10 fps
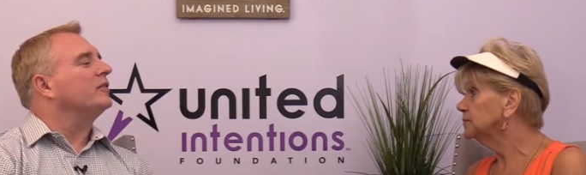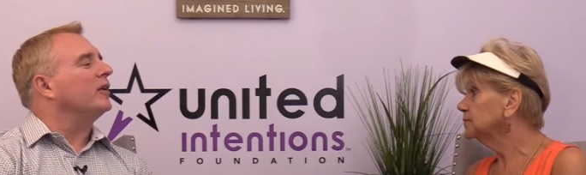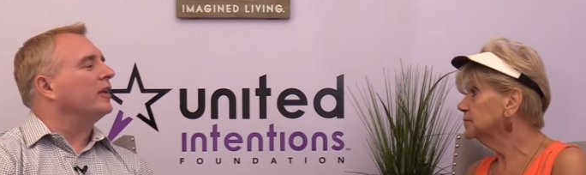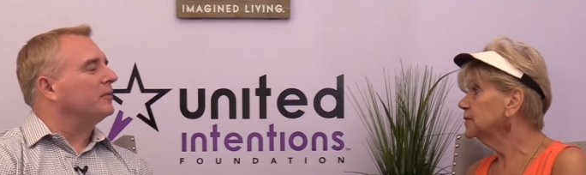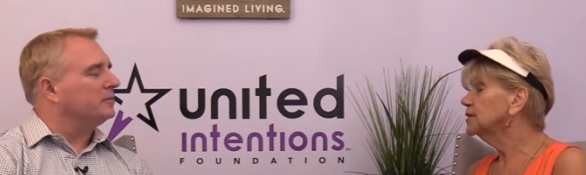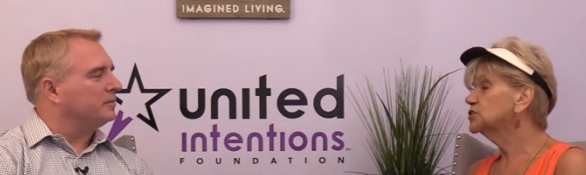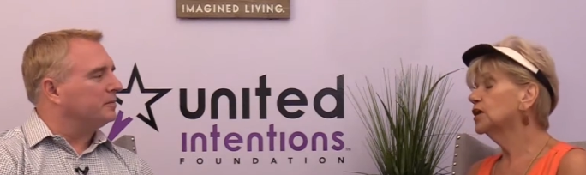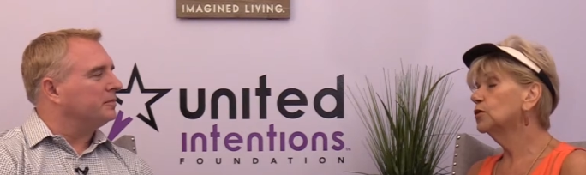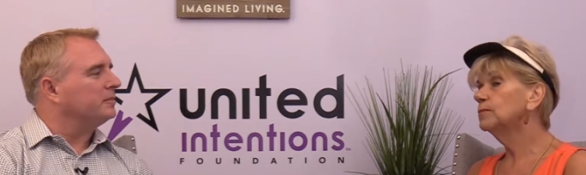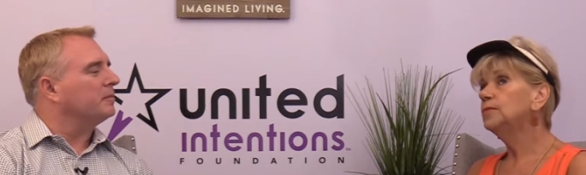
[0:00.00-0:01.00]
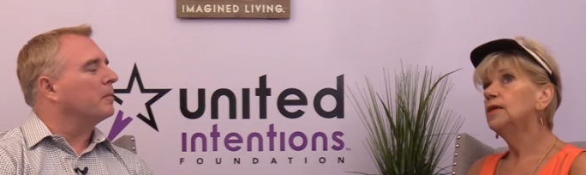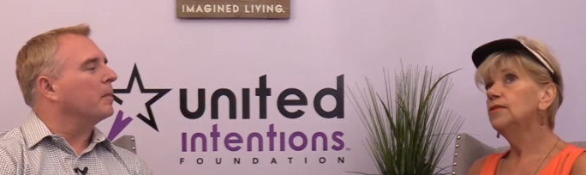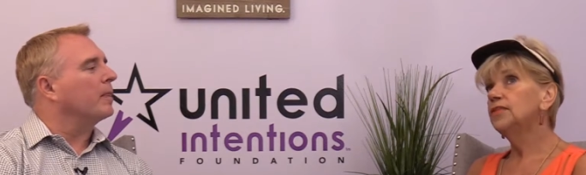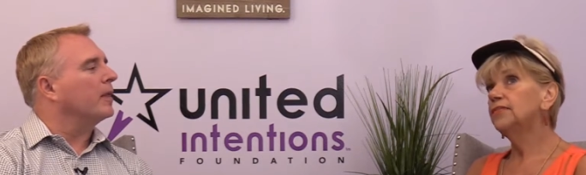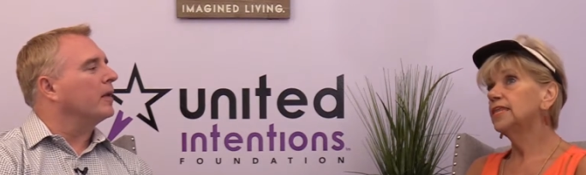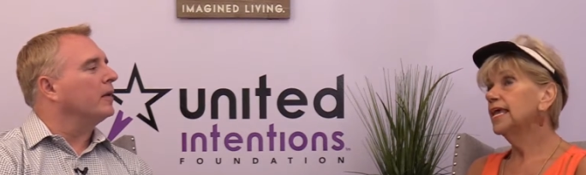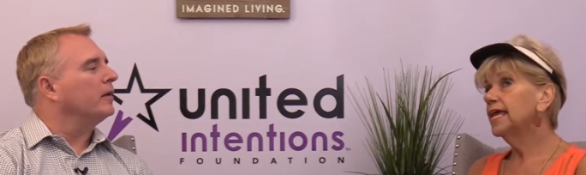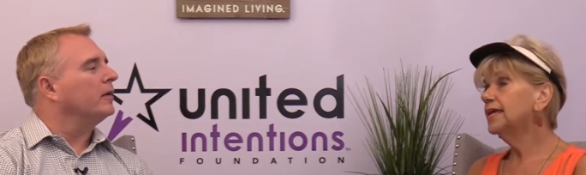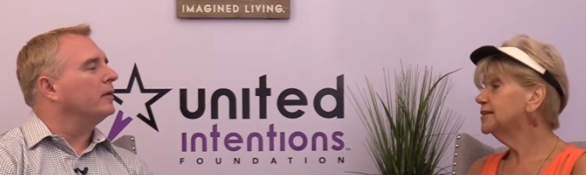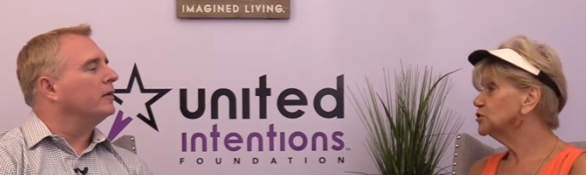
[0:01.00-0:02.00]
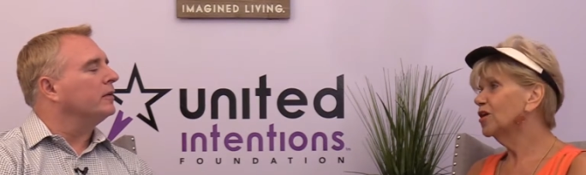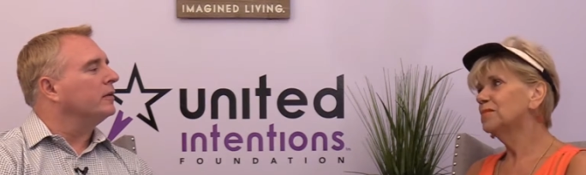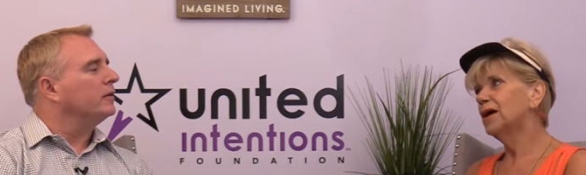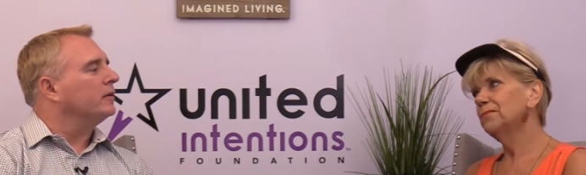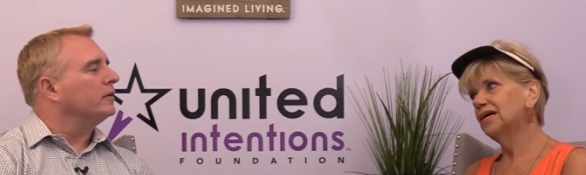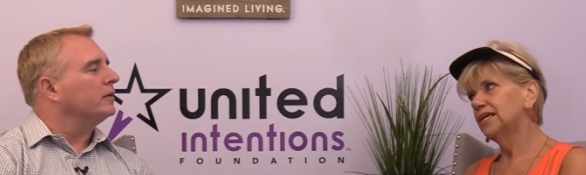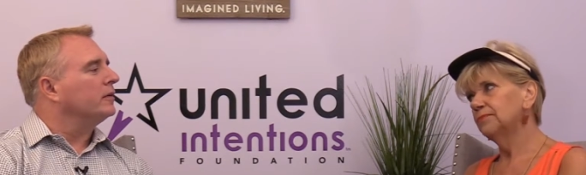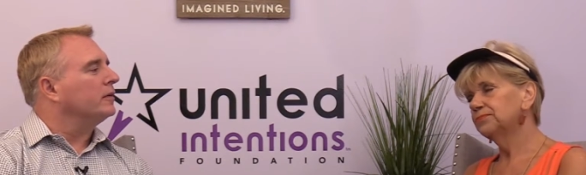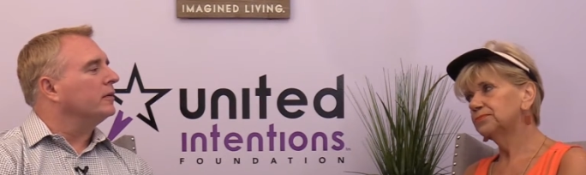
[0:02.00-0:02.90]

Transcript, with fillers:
Speaker 1: Right. So, then the eight is all about money.